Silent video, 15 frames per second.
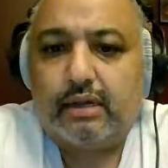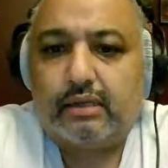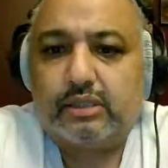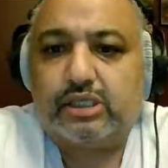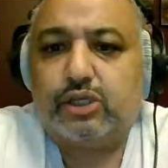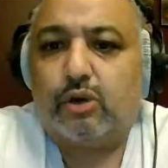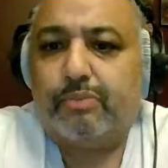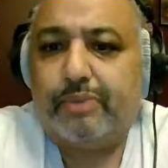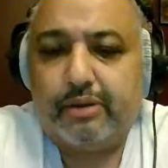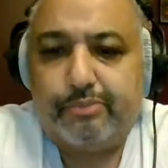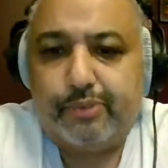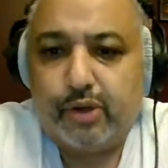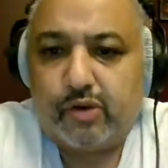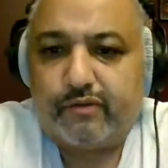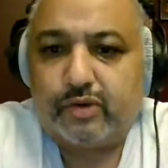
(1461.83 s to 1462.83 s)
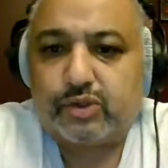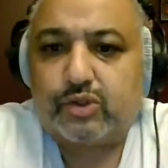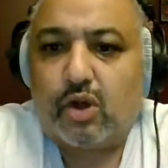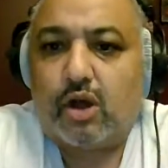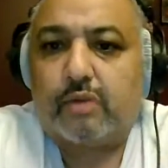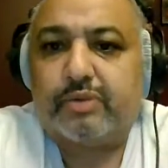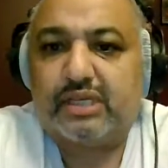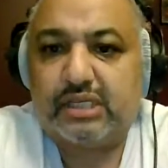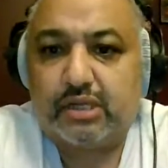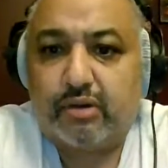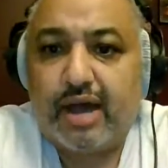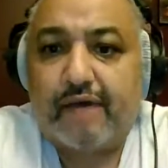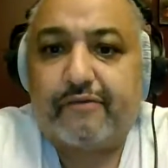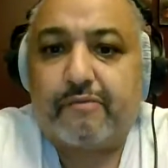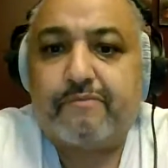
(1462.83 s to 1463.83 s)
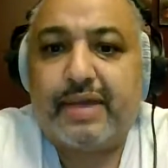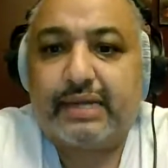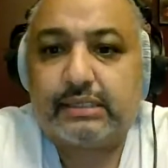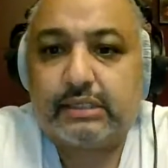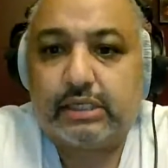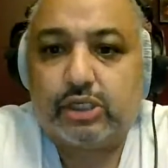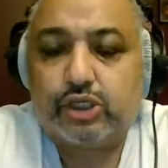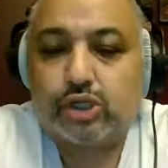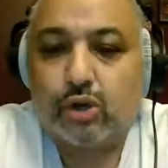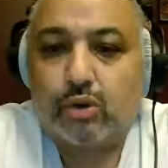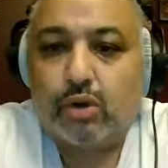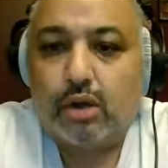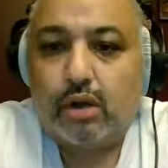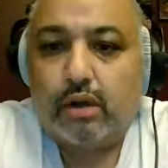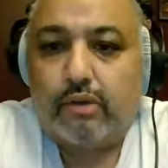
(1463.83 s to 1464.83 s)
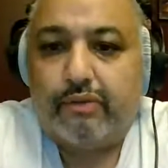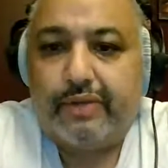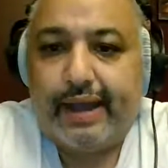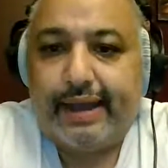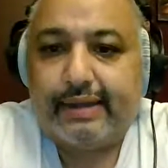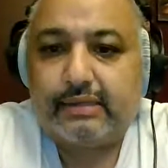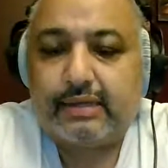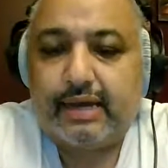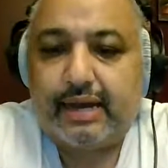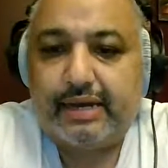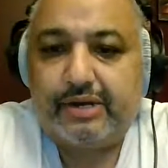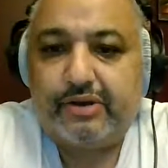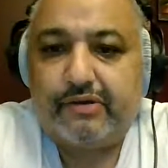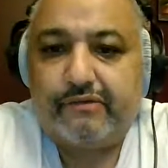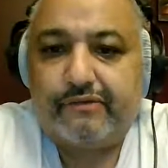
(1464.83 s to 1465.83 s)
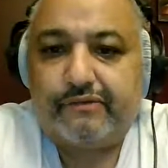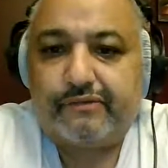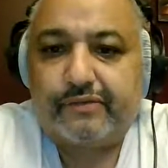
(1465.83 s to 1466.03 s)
still be a beautiful song but still have a message. So that kind of